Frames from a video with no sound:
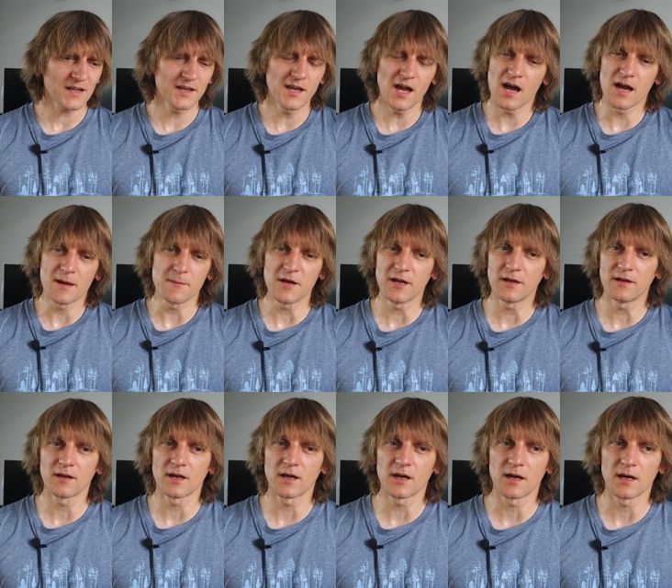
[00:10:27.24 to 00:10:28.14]
Yeah, I
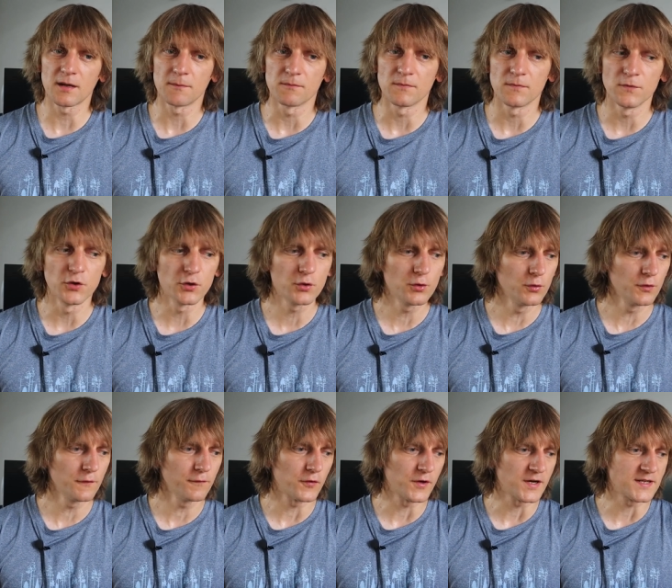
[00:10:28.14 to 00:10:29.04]
mean, um, you
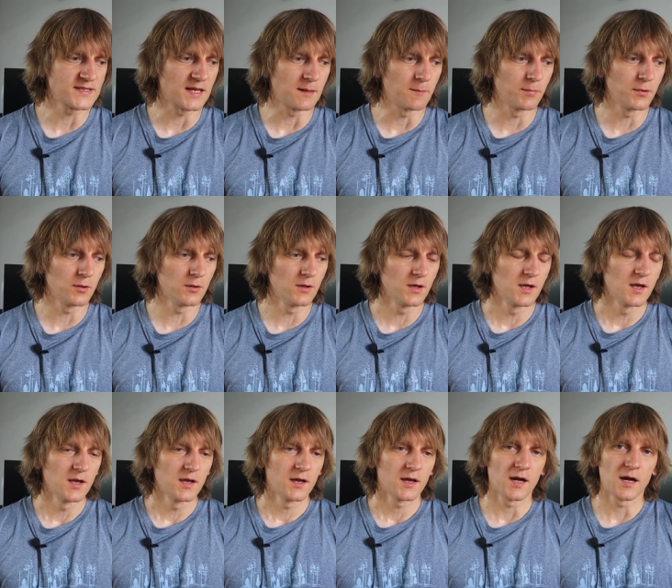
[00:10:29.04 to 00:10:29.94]
could, for example,
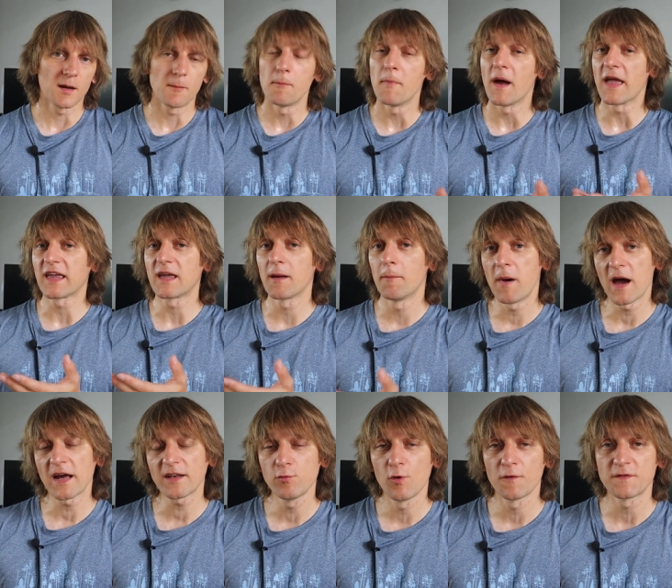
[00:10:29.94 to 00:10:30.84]
uh, make a
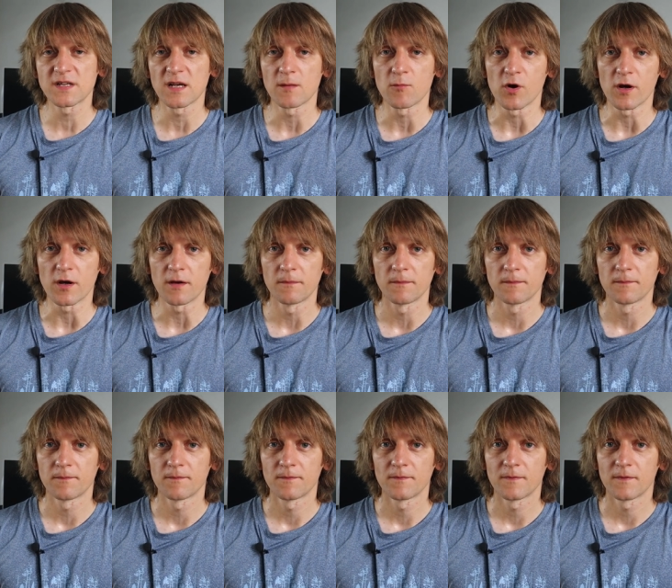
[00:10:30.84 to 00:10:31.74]
bet with someone
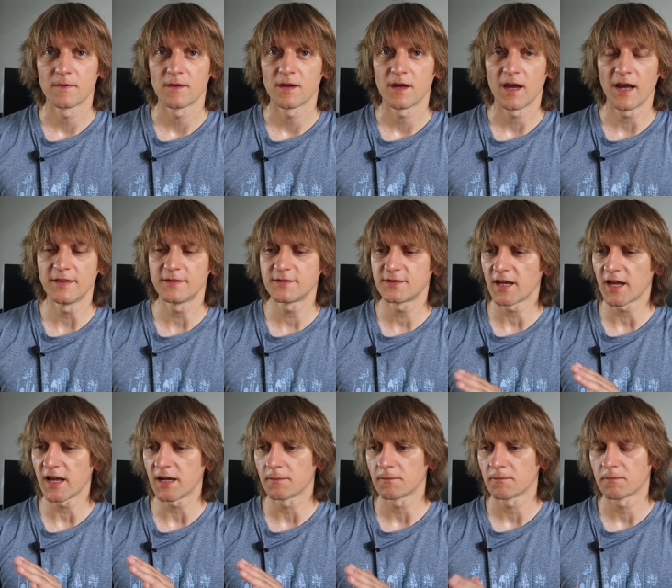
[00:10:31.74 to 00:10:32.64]
and
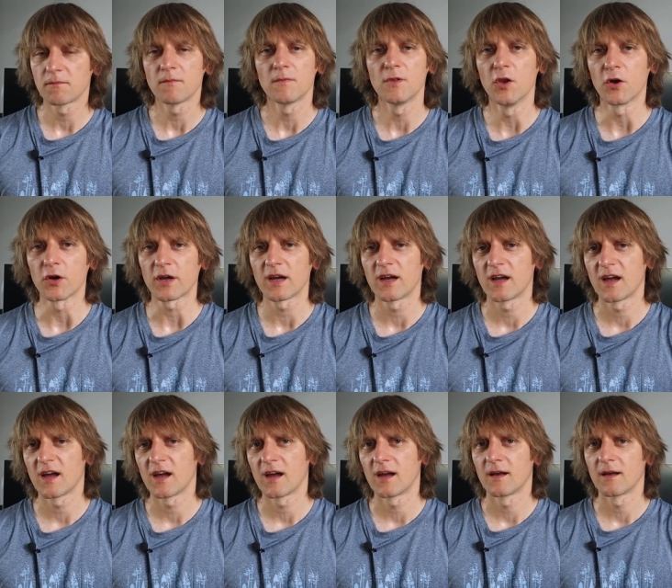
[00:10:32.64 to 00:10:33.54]
say, look,
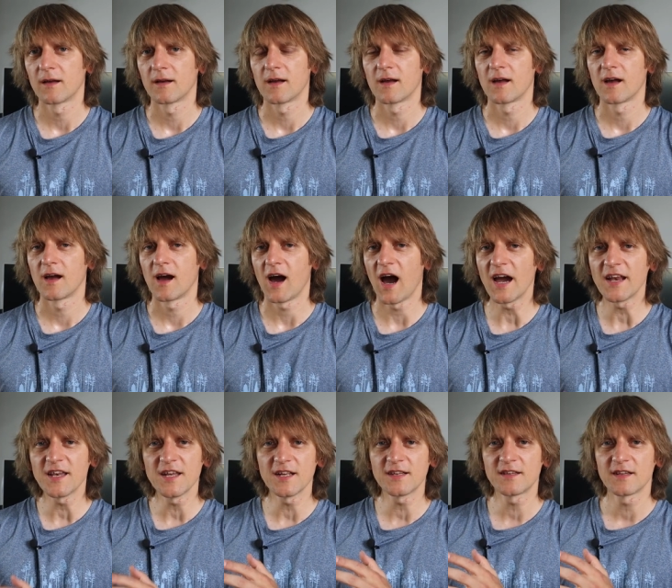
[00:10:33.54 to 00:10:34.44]

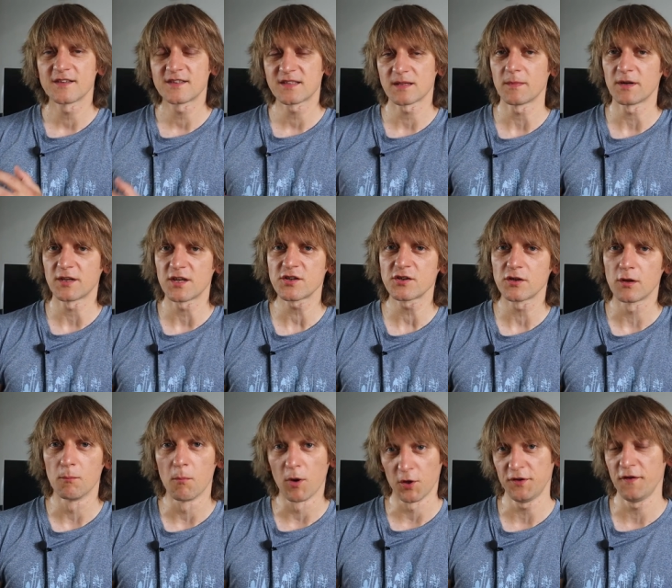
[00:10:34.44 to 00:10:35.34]
I need some
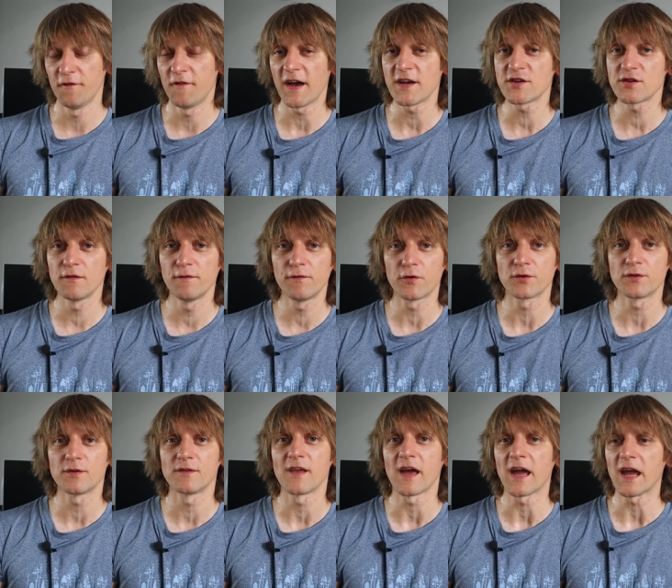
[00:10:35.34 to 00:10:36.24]
additional motivation for
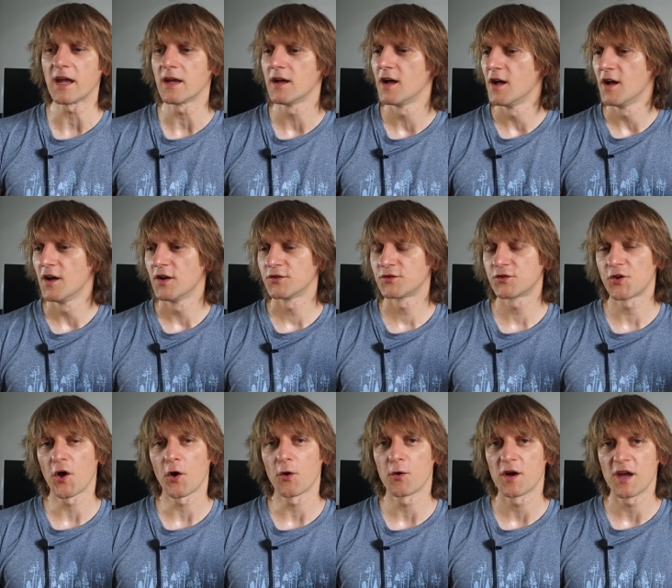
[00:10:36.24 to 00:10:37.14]
today.
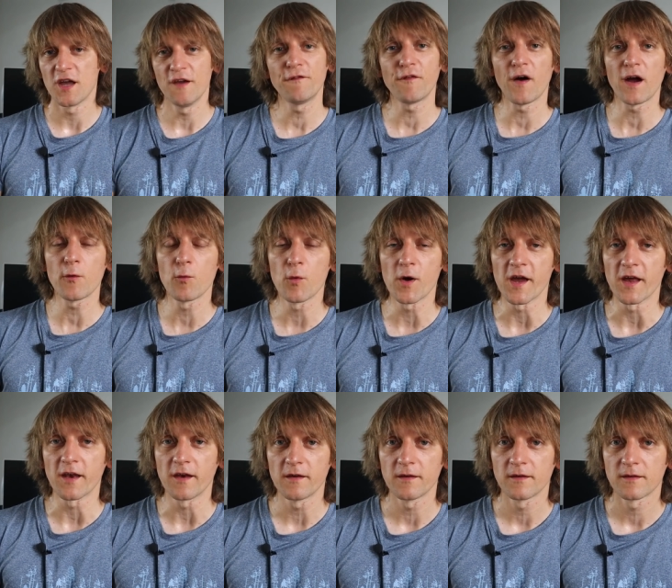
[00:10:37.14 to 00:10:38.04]
So if I
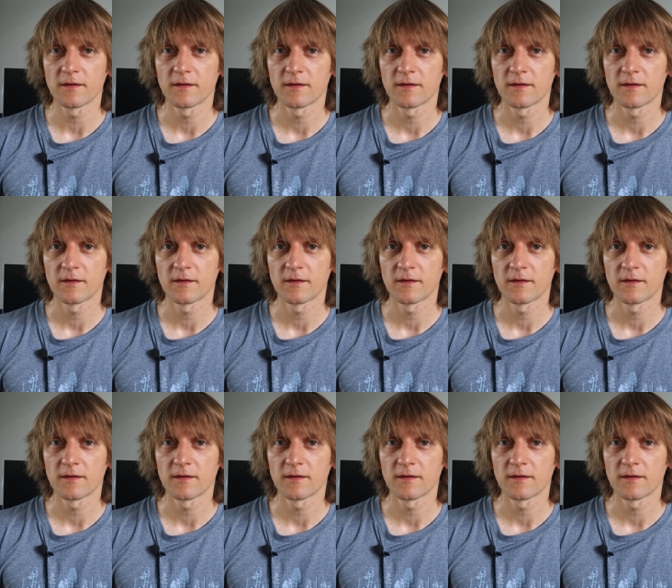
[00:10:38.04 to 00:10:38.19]
win,